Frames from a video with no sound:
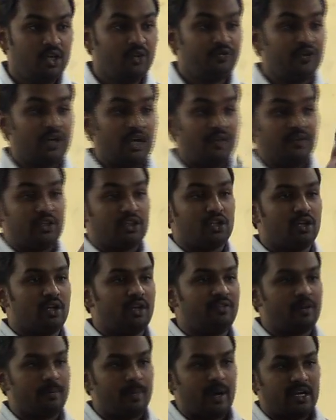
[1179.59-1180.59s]
If
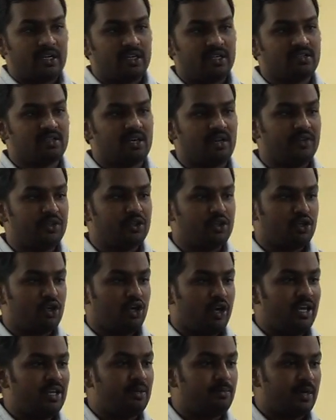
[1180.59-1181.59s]
the partners are
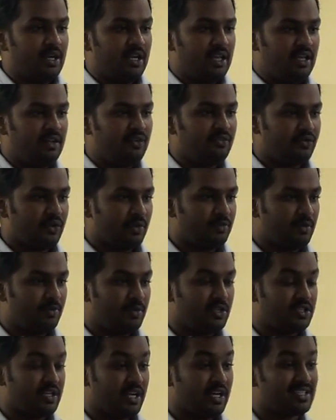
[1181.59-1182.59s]
withdrawing money from
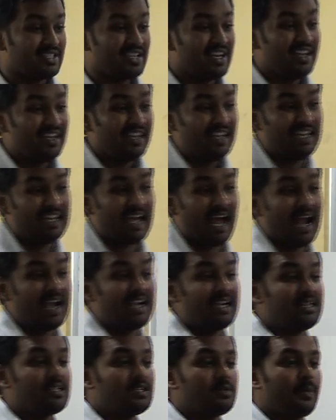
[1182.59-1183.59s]
the business in
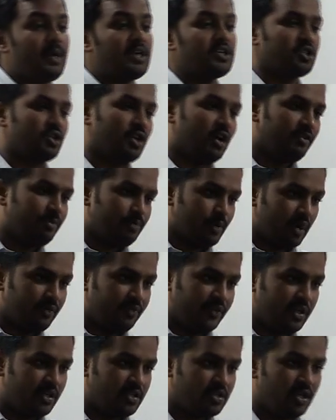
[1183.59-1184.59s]
anticipation of
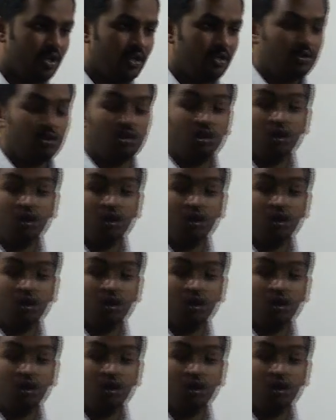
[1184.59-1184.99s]
profits,